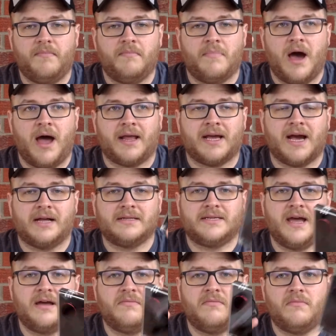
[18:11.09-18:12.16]
my
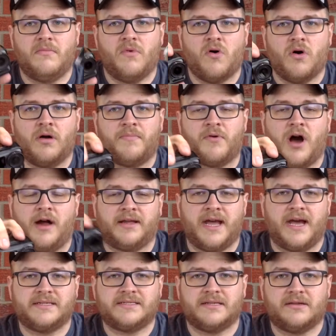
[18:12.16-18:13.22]
content more
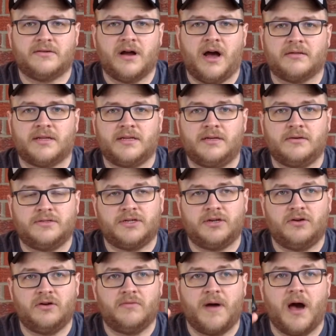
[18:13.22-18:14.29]
broadcasted throughout the
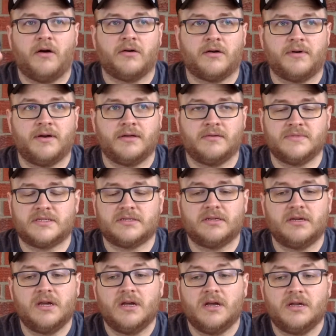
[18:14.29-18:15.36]
YouTube algorithms.
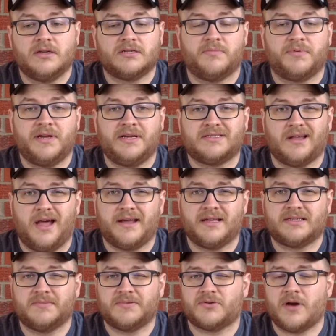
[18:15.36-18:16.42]
So please like
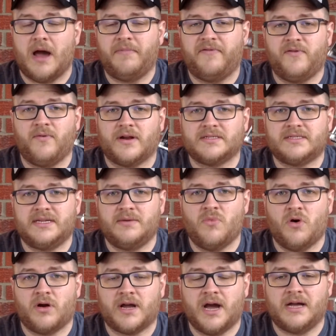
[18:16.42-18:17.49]
and subscribe if you want to see
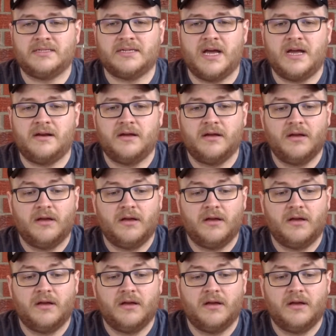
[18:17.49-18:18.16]
more content.